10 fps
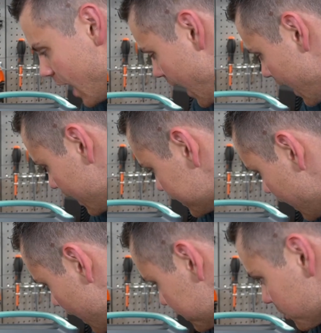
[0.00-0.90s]
And
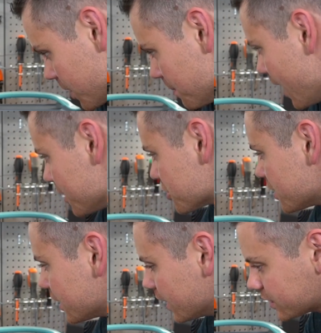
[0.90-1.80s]
as we
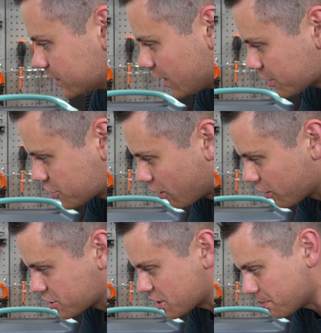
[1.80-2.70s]
imagine, it's not
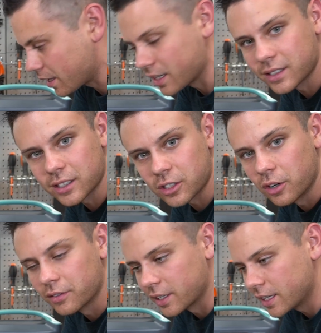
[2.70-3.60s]
charging because it's
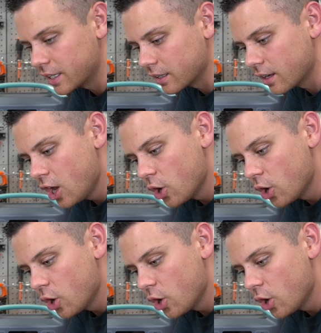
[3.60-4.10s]
overheated,